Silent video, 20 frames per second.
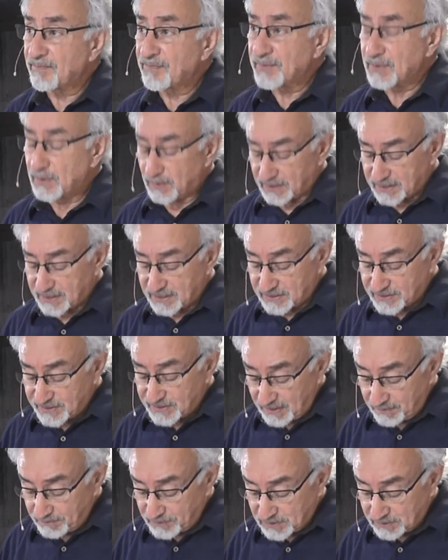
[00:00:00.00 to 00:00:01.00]
You were
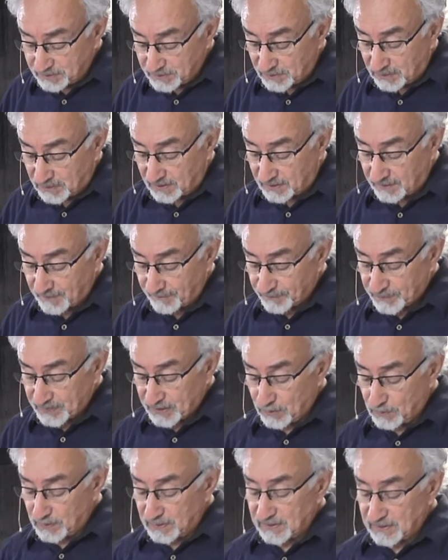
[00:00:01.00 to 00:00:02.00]
contemptible.
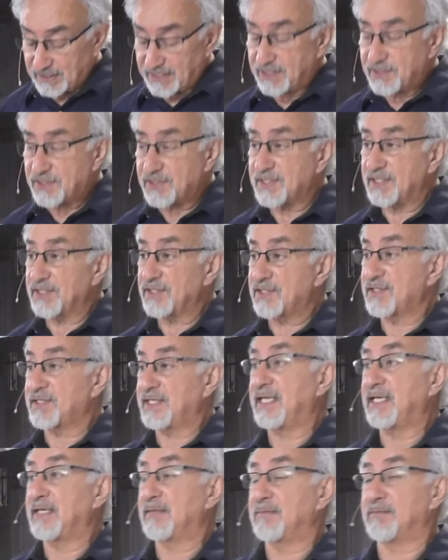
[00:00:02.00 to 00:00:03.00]
You were least
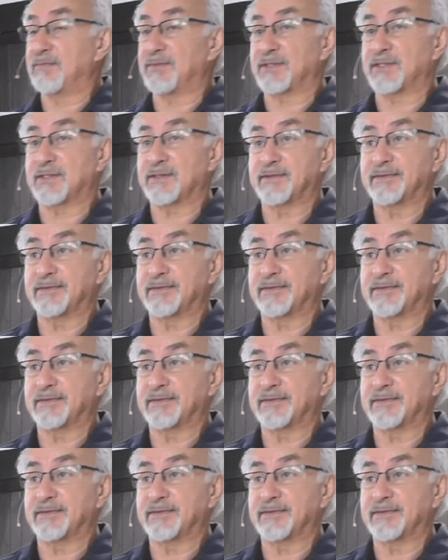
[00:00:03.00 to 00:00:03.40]
esteemed.